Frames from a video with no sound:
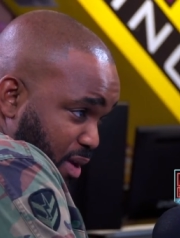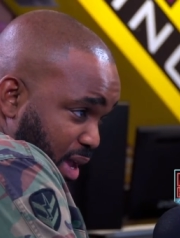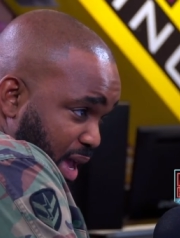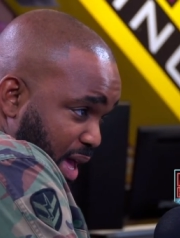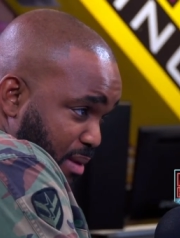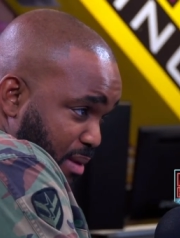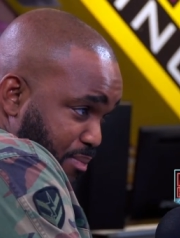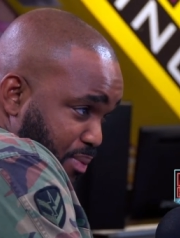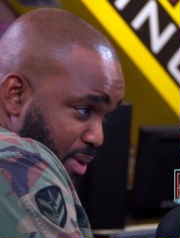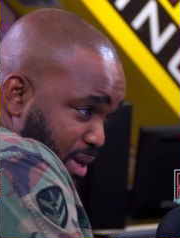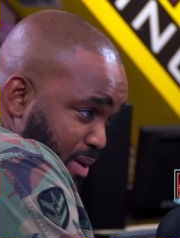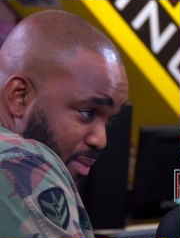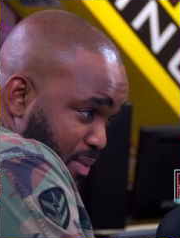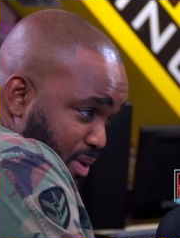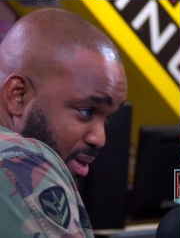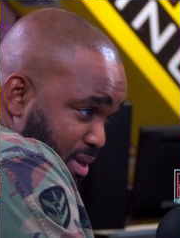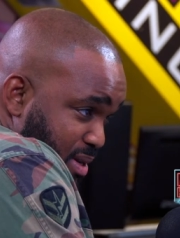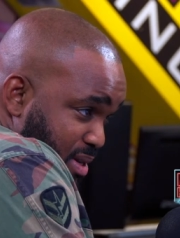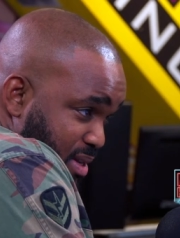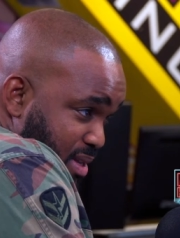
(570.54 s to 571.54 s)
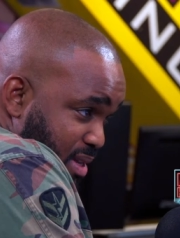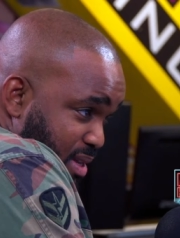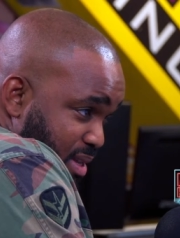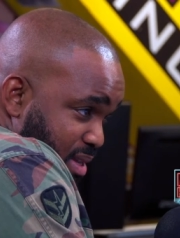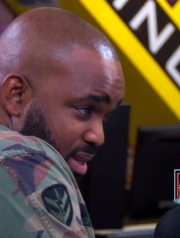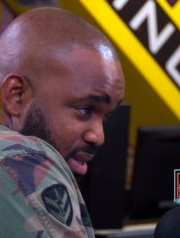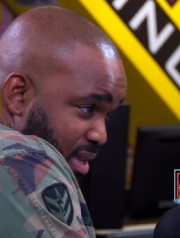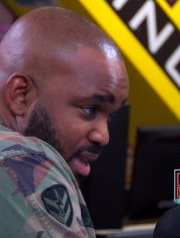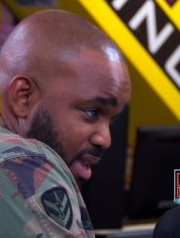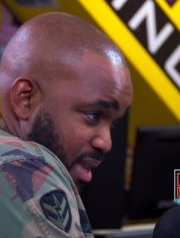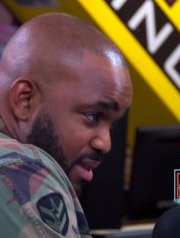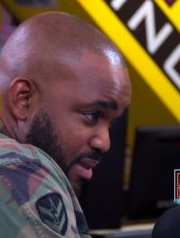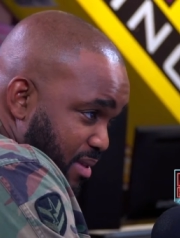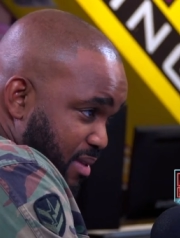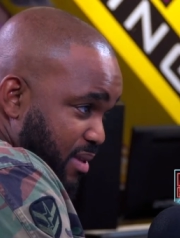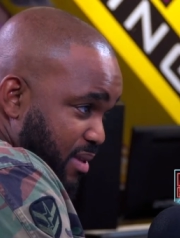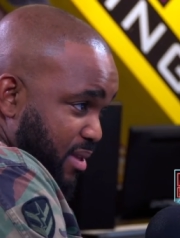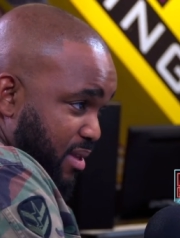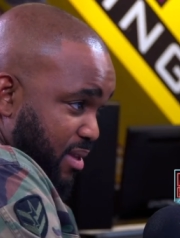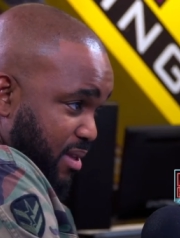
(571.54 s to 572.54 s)
Alabama. Raised in Huntsville and then back
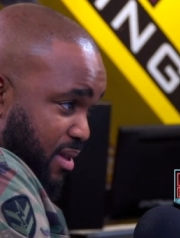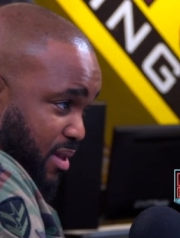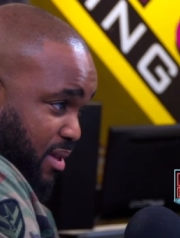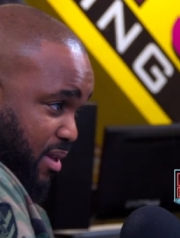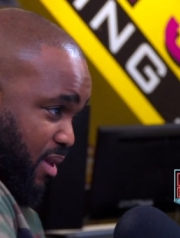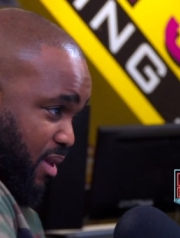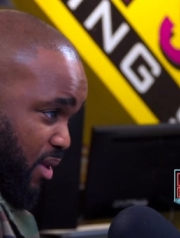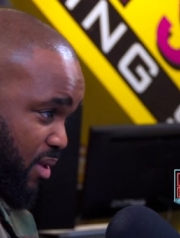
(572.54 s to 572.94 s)
in Atlanta.